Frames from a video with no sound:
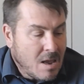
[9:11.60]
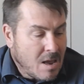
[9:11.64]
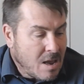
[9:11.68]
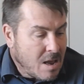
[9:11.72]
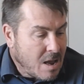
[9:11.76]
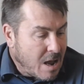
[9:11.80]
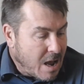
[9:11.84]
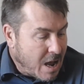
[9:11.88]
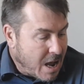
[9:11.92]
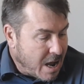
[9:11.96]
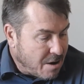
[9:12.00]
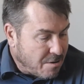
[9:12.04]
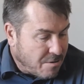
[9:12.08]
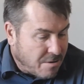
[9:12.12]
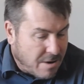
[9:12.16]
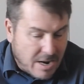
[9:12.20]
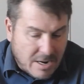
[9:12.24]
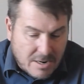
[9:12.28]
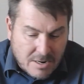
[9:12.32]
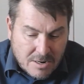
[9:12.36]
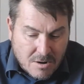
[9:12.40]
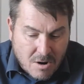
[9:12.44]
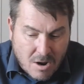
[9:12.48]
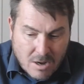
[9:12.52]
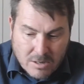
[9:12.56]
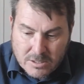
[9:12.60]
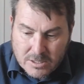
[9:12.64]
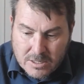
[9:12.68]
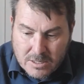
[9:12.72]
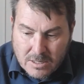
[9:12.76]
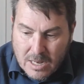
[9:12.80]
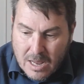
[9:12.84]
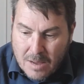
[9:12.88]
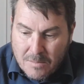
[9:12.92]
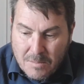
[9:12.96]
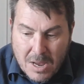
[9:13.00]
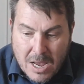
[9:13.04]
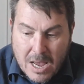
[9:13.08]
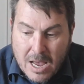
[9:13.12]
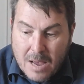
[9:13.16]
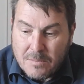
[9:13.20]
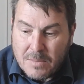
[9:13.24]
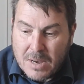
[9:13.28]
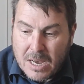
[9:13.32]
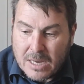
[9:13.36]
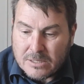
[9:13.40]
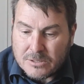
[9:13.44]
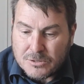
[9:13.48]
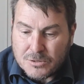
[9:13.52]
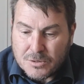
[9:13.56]
I read an article, I
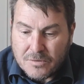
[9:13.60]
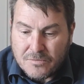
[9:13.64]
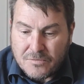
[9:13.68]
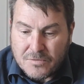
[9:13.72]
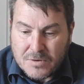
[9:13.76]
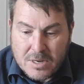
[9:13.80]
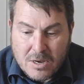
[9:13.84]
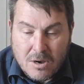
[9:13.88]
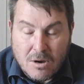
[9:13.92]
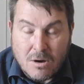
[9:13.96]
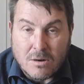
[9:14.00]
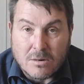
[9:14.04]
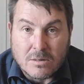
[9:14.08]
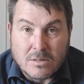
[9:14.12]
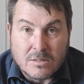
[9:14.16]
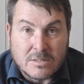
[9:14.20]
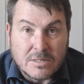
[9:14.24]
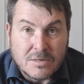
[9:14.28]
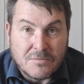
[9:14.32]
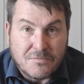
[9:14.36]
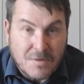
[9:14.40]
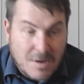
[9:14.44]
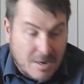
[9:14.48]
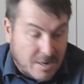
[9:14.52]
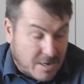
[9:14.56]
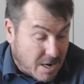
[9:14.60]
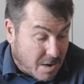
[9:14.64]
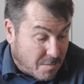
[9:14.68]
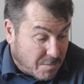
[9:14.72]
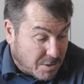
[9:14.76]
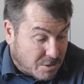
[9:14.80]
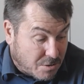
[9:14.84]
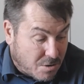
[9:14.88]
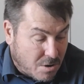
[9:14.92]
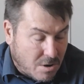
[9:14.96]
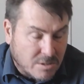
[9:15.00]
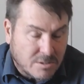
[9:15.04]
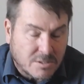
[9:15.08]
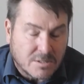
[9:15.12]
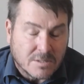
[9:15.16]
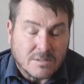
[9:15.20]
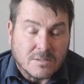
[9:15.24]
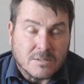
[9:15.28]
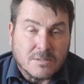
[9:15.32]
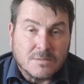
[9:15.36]
might do a video on it if I come across it